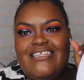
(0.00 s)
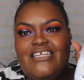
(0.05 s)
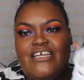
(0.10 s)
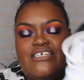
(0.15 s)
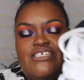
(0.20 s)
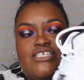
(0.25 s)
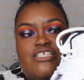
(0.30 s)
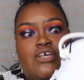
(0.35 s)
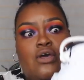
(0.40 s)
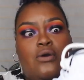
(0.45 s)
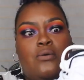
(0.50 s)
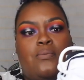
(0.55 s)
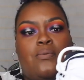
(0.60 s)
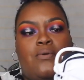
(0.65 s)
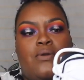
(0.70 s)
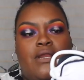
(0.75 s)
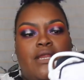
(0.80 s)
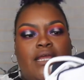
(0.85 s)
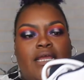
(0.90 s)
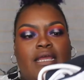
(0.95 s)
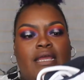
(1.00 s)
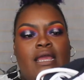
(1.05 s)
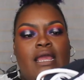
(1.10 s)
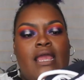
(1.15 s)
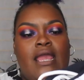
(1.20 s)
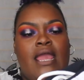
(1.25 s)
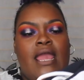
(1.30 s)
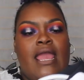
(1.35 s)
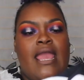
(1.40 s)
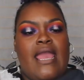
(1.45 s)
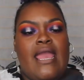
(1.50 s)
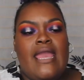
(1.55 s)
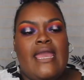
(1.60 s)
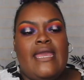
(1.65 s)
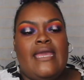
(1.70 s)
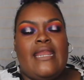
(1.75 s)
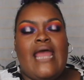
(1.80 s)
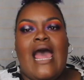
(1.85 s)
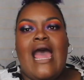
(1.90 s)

They're so pretty. And